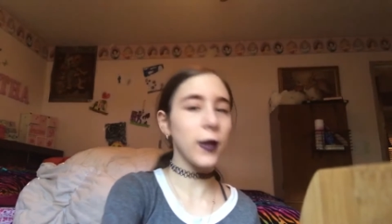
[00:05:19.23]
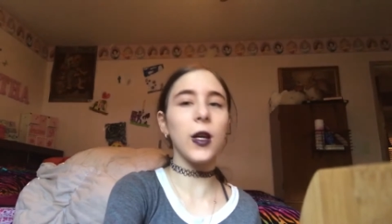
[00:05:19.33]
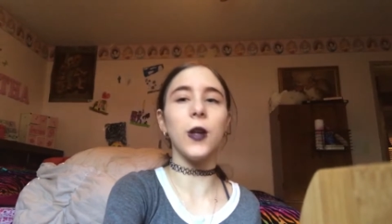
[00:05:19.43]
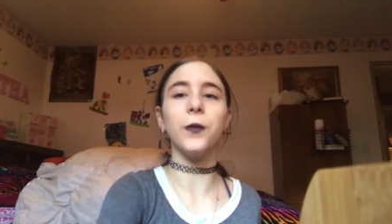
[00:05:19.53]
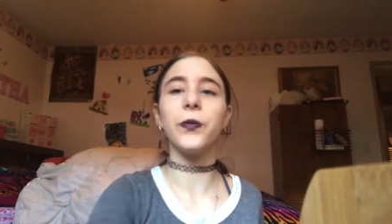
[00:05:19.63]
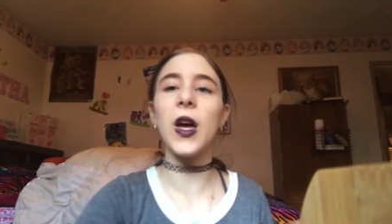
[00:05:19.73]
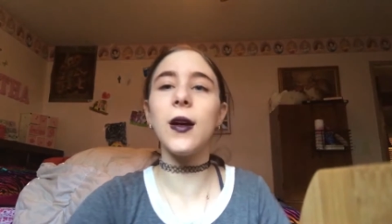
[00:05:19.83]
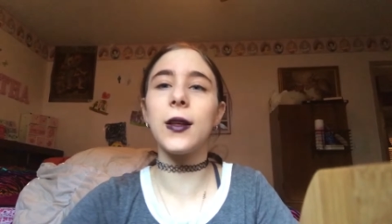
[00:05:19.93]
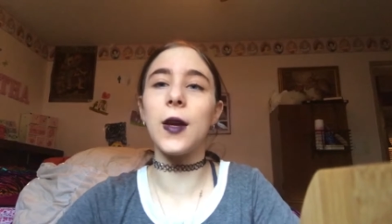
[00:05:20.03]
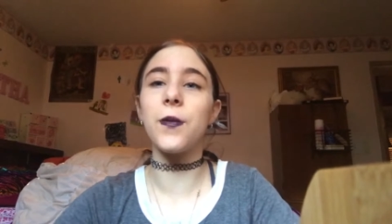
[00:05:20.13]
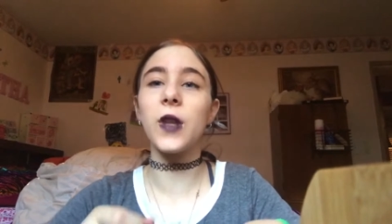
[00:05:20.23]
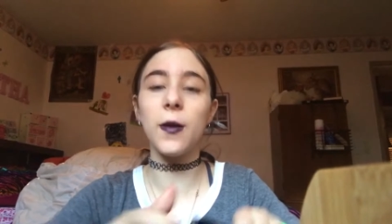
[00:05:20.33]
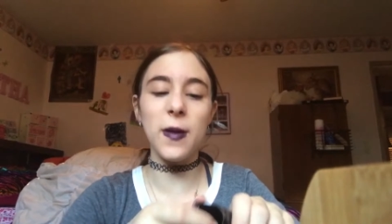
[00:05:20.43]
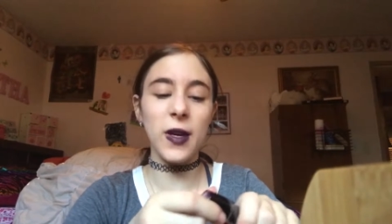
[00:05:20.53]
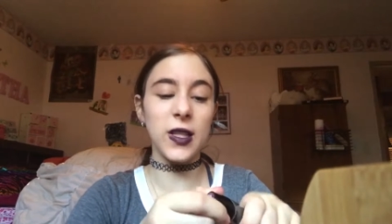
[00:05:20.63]
I don't know. I like it.
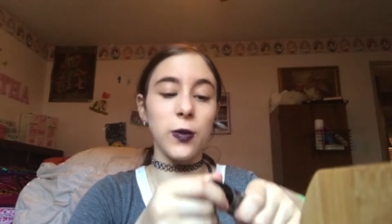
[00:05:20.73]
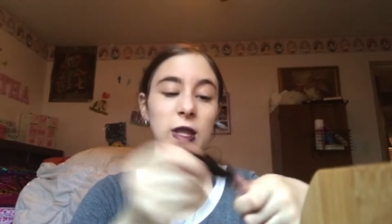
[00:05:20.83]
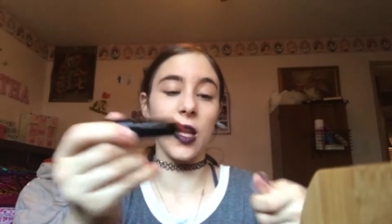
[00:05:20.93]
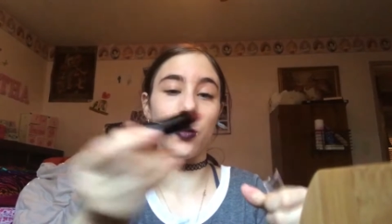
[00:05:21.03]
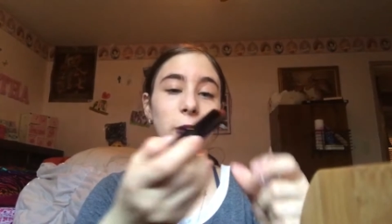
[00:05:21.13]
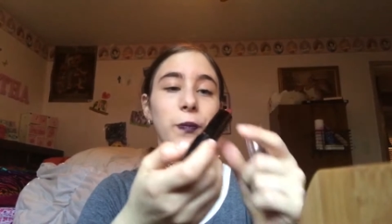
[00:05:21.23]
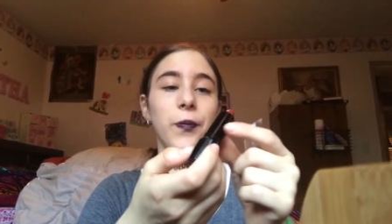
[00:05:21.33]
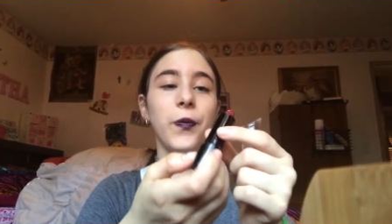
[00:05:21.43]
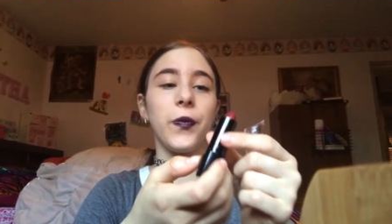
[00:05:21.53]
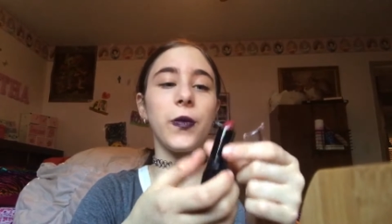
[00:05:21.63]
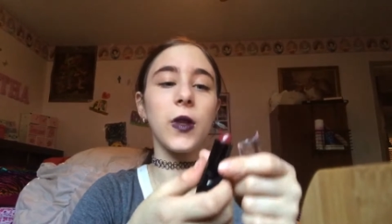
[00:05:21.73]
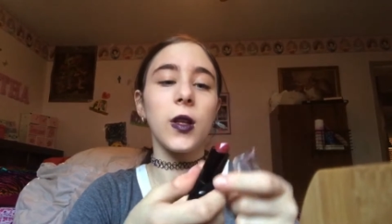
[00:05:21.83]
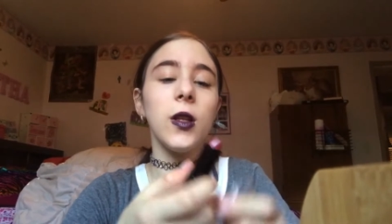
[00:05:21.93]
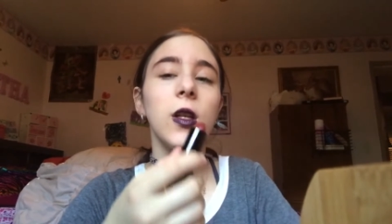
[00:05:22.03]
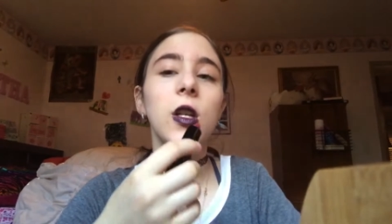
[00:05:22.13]
Let me mix it with the other one.
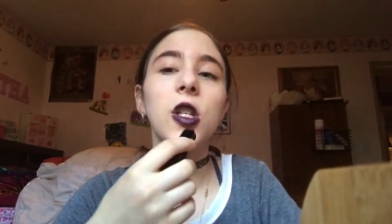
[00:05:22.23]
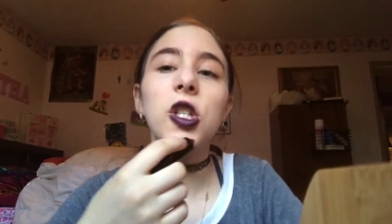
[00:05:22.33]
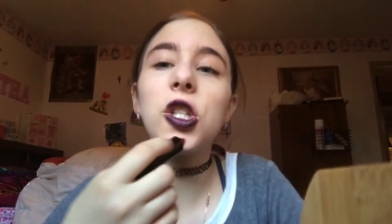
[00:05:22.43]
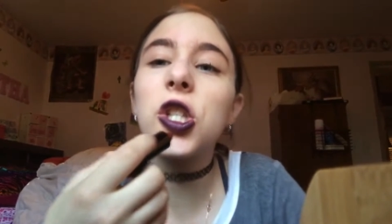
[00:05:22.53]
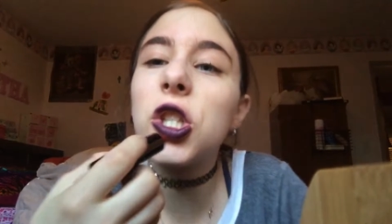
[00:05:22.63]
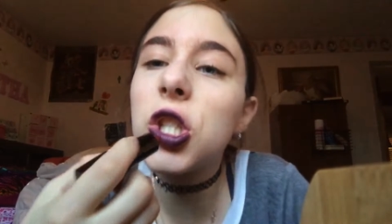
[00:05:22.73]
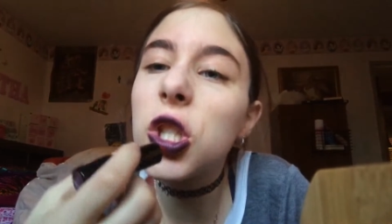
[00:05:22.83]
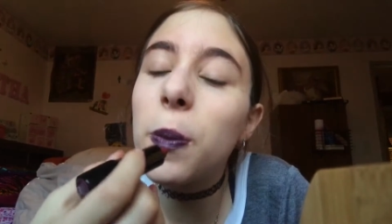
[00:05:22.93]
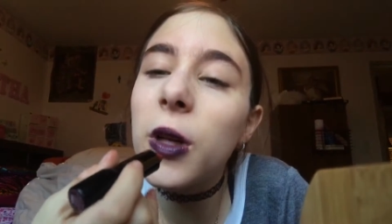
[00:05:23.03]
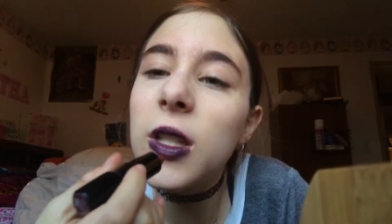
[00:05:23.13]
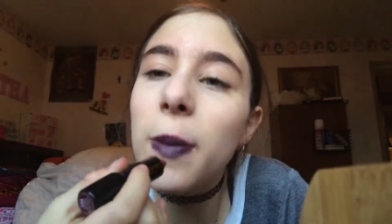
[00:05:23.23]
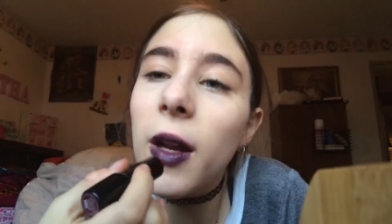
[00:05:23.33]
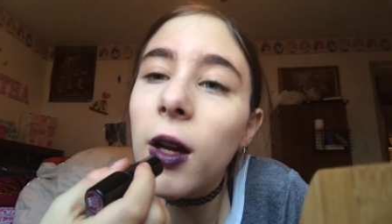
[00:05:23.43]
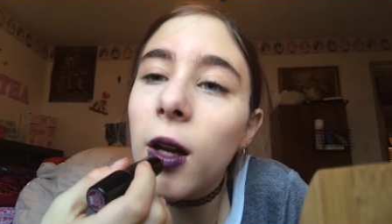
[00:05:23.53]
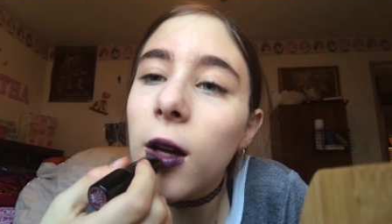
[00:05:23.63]
Ah. Shh, please
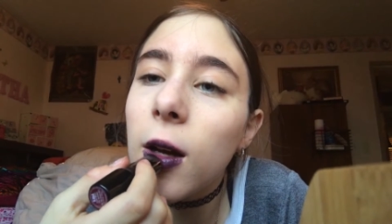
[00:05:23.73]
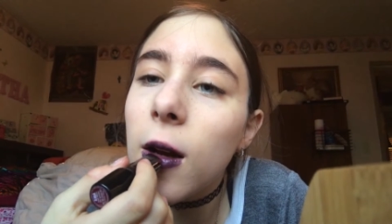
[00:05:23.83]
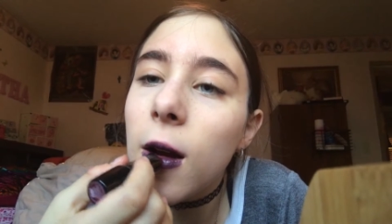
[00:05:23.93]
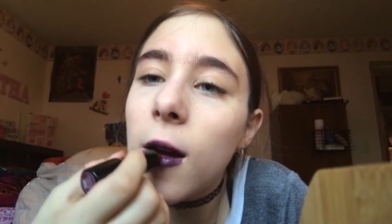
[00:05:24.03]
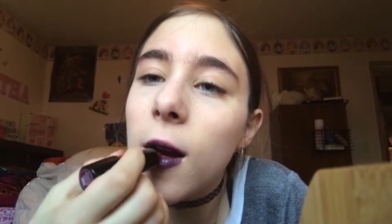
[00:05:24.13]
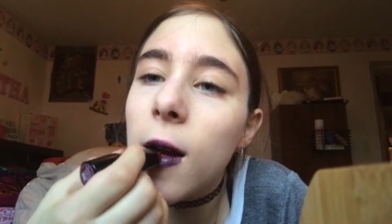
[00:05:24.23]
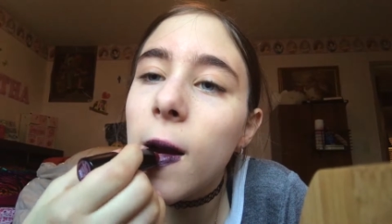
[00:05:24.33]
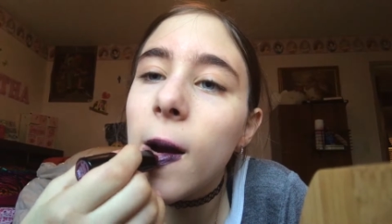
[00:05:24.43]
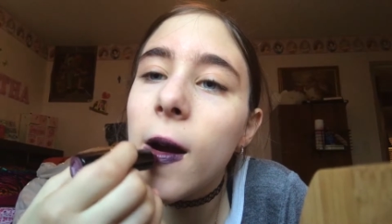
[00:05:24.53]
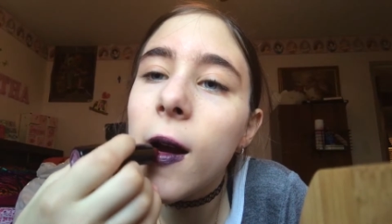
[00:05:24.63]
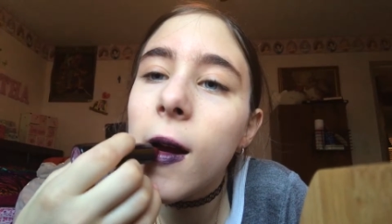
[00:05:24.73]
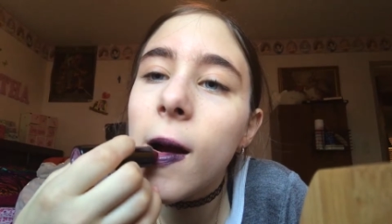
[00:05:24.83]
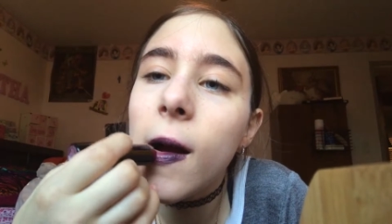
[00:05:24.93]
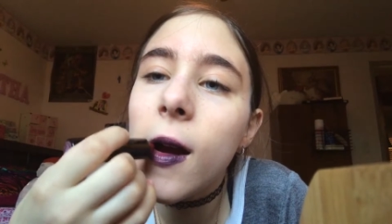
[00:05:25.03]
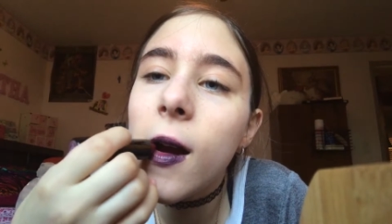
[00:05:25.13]
put it. No,
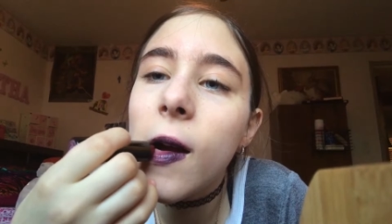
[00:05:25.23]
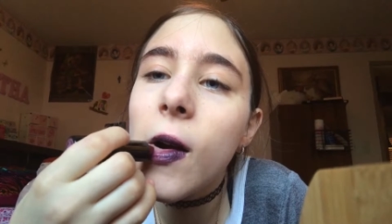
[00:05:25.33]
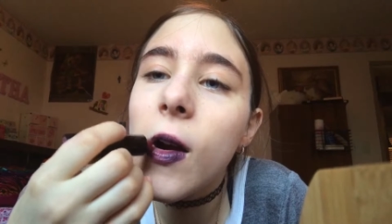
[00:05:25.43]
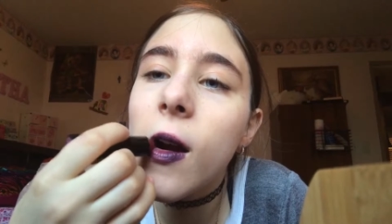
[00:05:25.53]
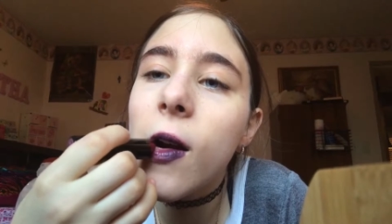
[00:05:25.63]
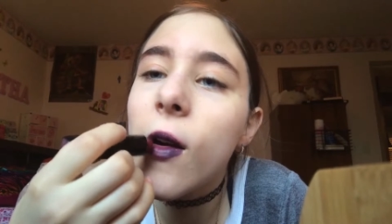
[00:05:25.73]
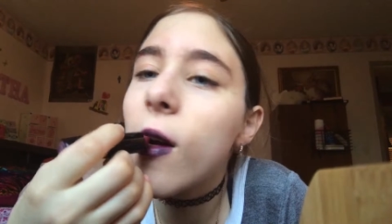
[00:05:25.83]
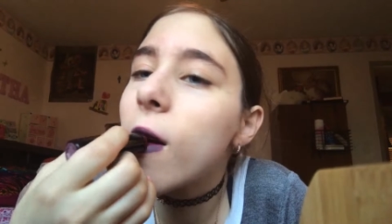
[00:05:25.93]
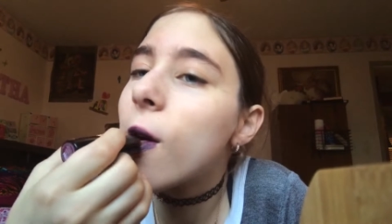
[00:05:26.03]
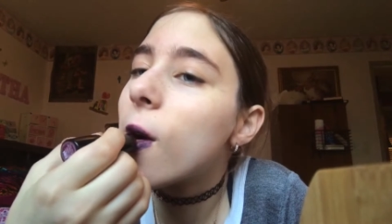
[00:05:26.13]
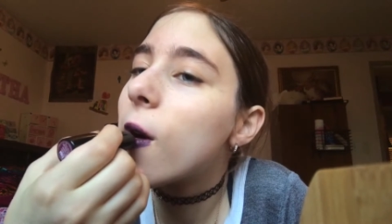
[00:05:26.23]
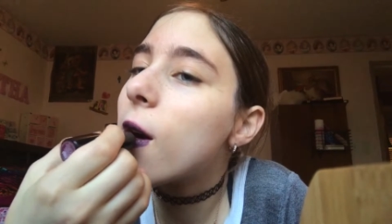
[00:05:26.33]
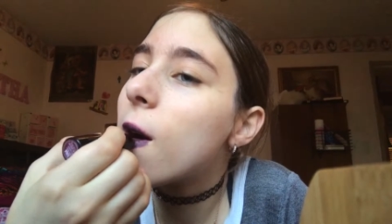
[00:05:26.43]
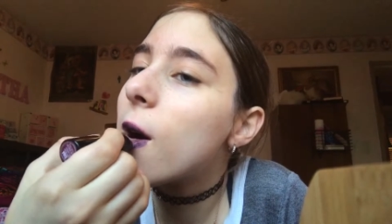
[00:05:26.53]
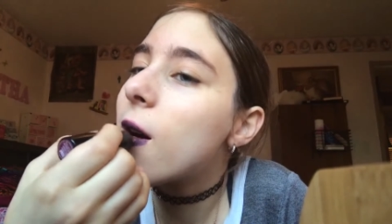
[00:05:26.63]
no, no, no.
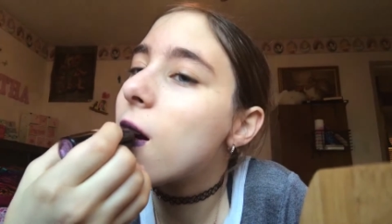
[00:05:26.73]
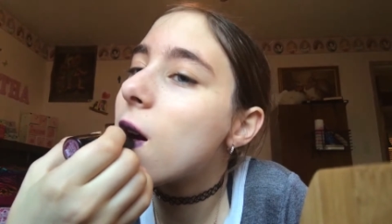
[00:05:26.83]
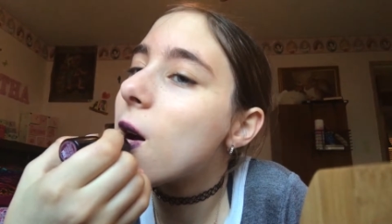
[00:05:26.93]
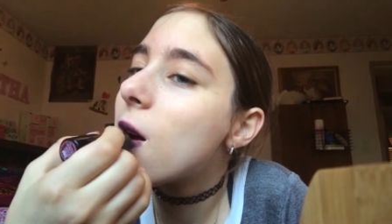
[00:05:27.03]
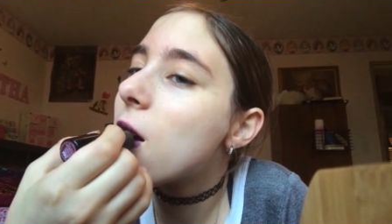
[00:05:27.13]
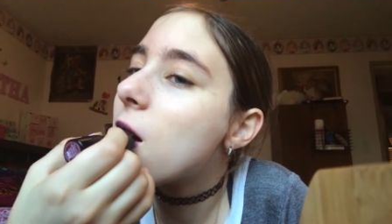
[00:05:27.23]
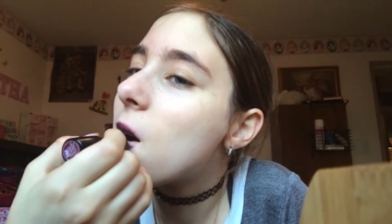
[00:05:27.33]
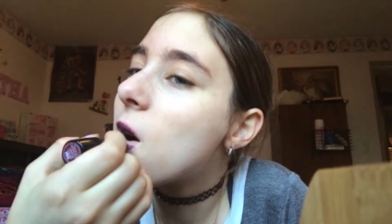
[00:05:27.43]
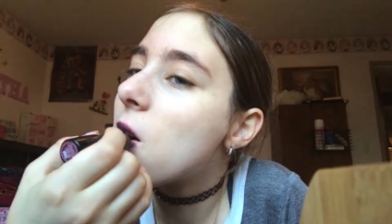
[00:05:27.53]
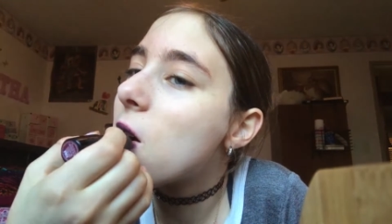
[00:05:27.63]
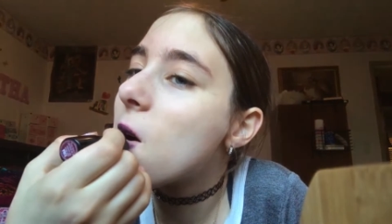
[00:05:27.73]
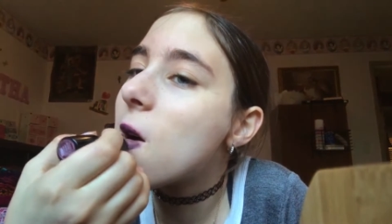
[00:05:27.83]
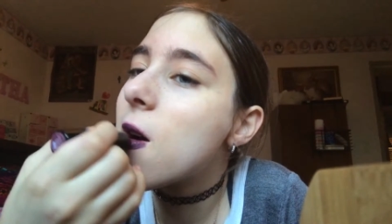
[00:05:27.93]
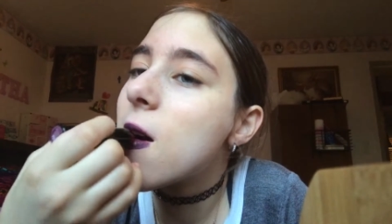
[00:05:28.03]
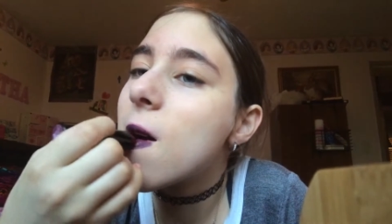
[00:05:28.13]
Cuddles, love,
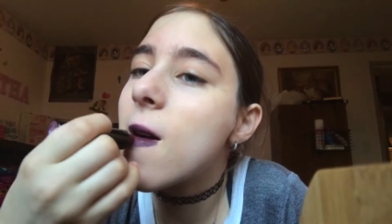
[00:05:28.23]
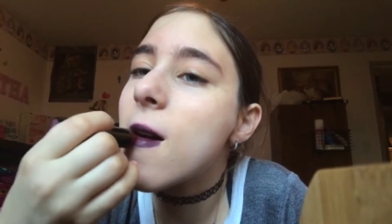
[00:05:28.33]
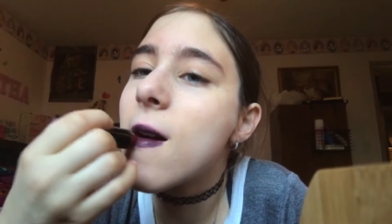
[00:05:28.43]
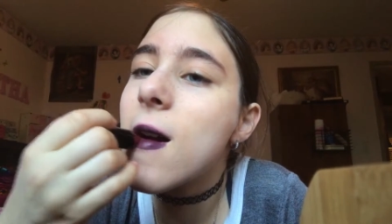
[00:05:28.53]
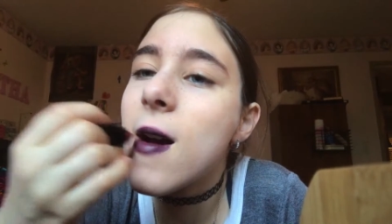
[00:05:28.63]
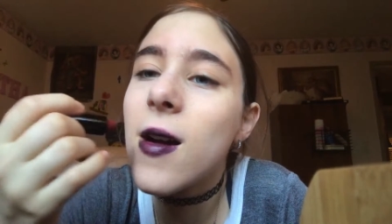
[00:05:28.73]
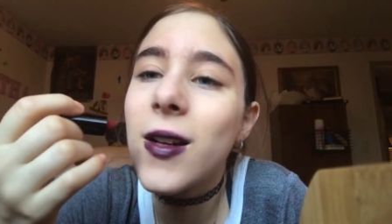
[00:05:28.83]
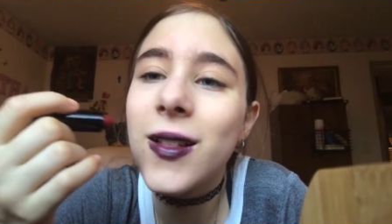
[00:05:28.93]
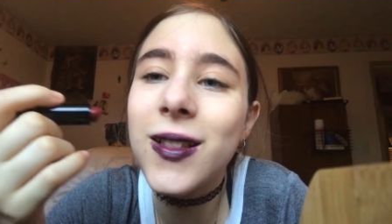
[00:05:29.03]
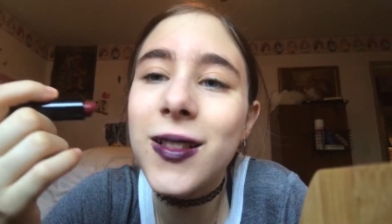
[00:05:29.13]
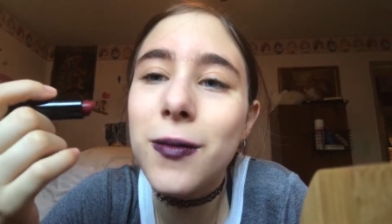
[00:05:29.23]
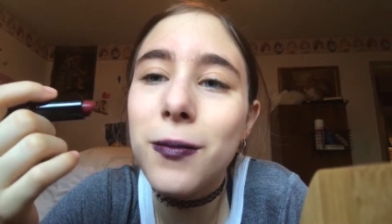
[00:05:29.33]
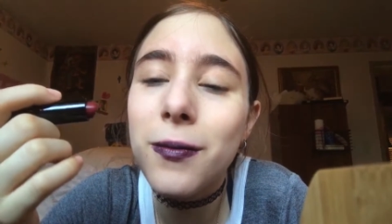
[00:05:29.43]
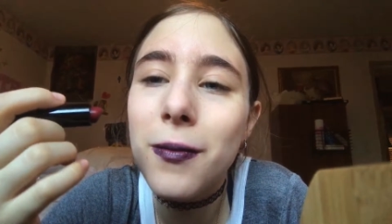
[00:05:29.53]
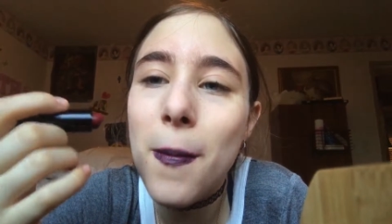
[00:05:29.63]
Annie, eh, no,
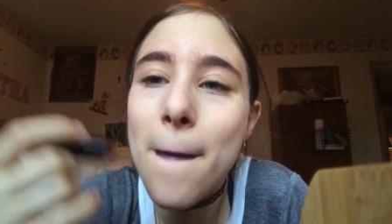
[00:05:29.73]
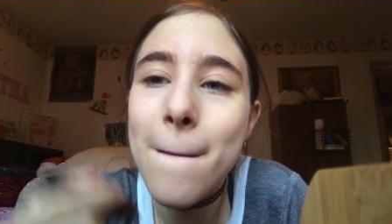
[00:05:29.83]
no.